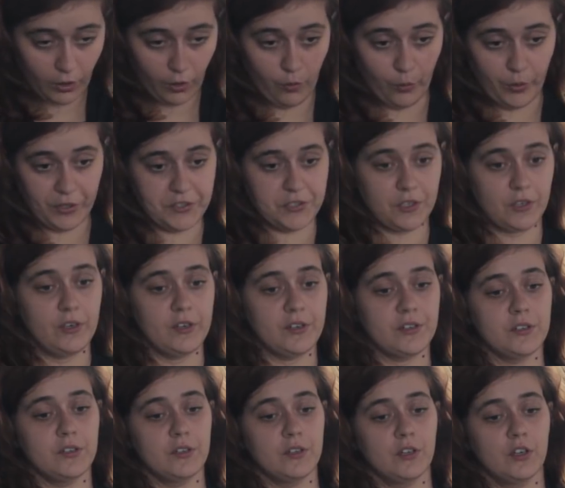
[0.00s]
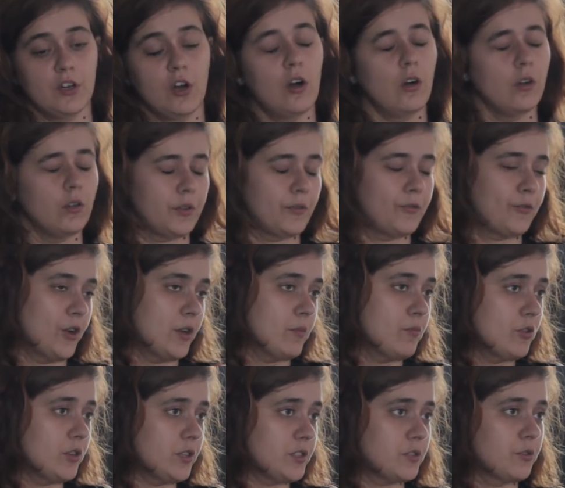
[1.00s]
return all the
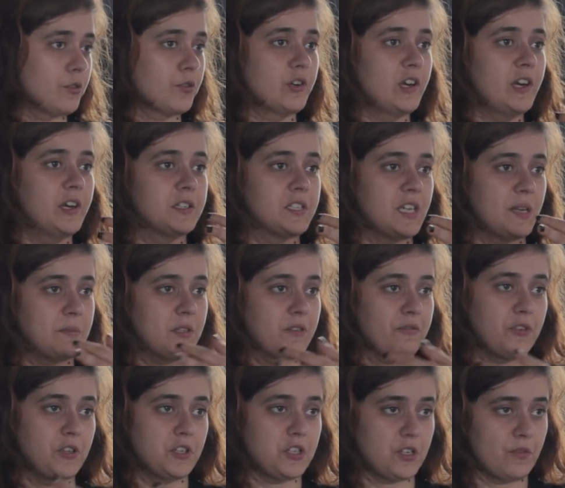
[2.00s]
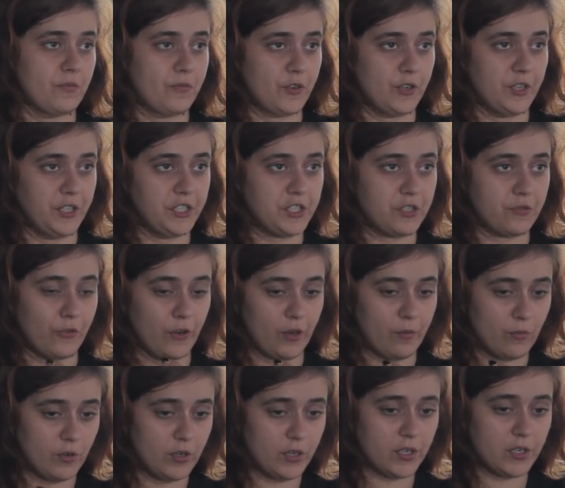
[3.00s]
frameworks, so create a type definition for each
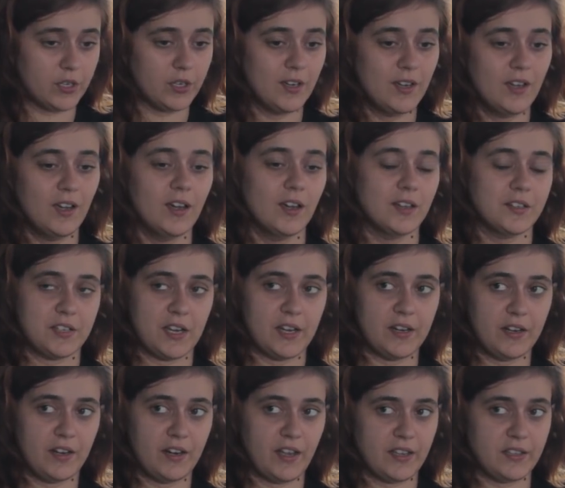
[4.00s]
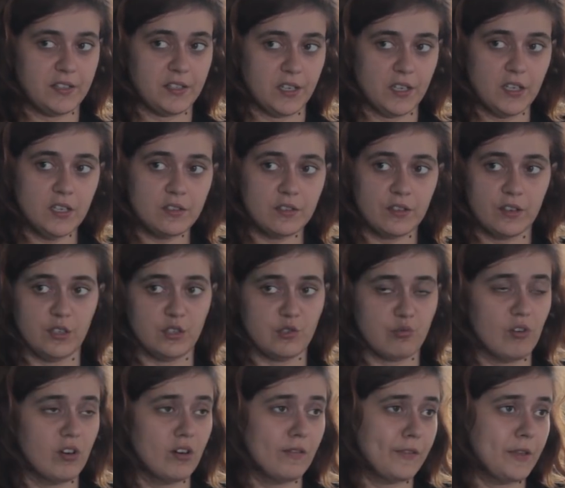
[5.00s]
framework, assign an ID to each
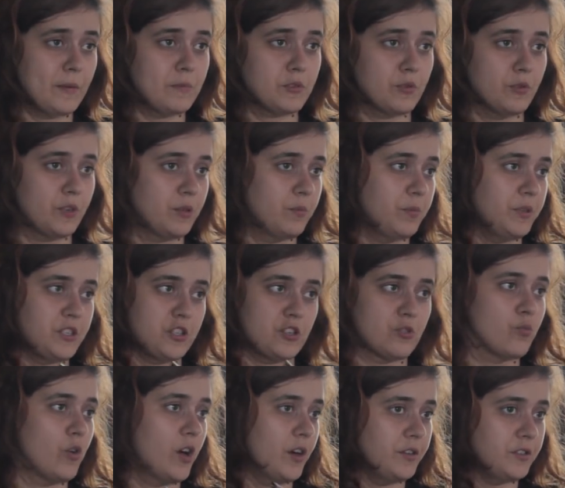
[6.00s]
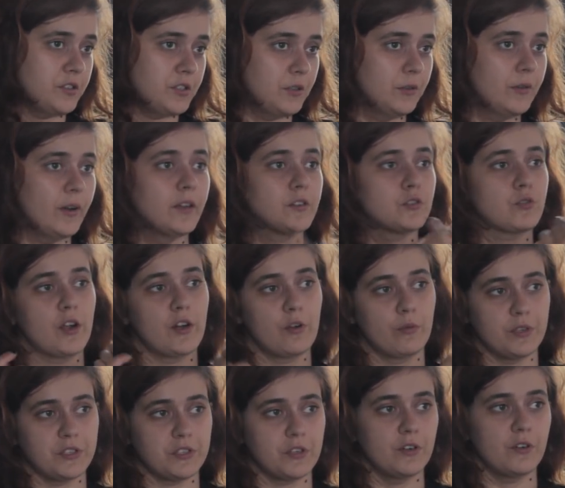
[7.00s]
one of them, so it can be just 1 and 2, and try to
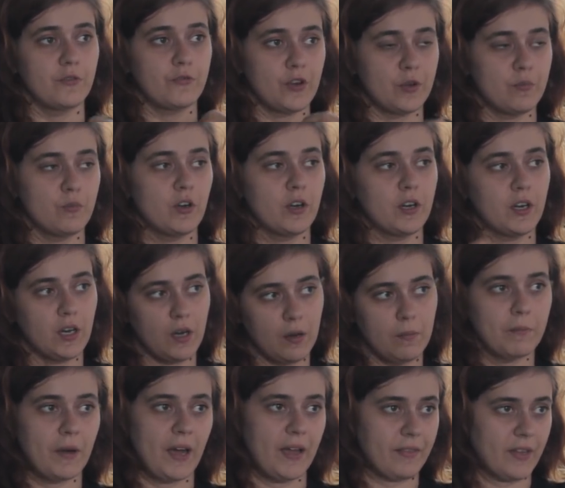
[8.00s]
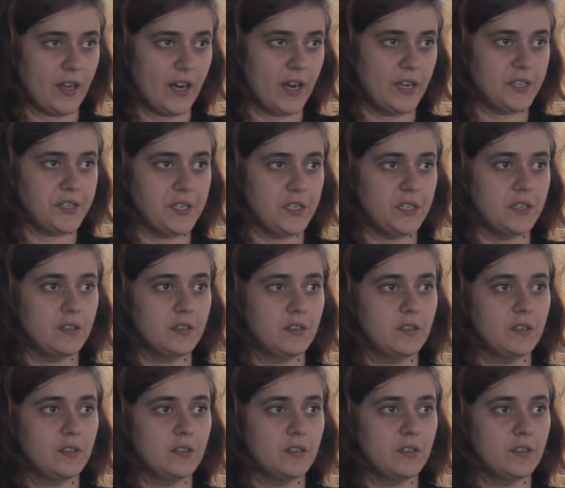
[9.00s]
return a framework by that ID.